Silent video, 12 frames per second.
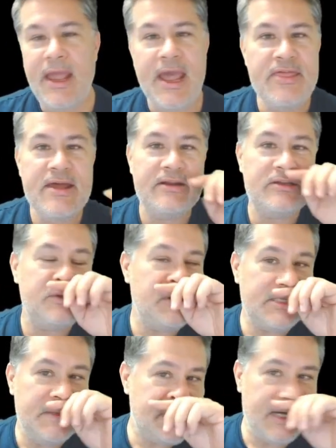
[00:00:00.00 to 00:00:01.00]
And then as soon
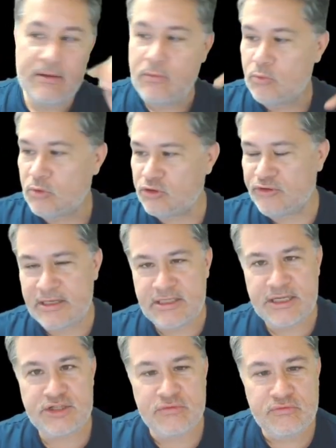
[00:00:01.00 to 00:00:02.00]
as I'm done, we'll
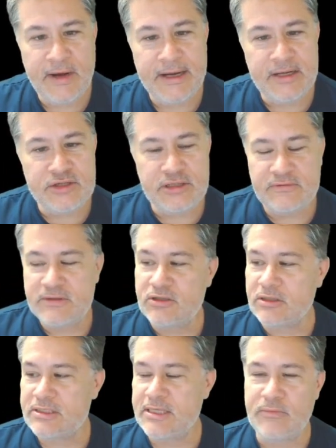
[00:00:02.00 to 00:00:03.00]
transition right into the
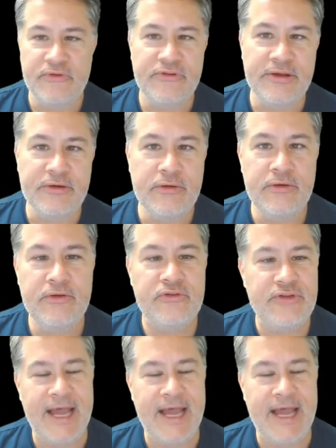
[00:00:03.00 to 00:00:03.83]
results and we'll see who's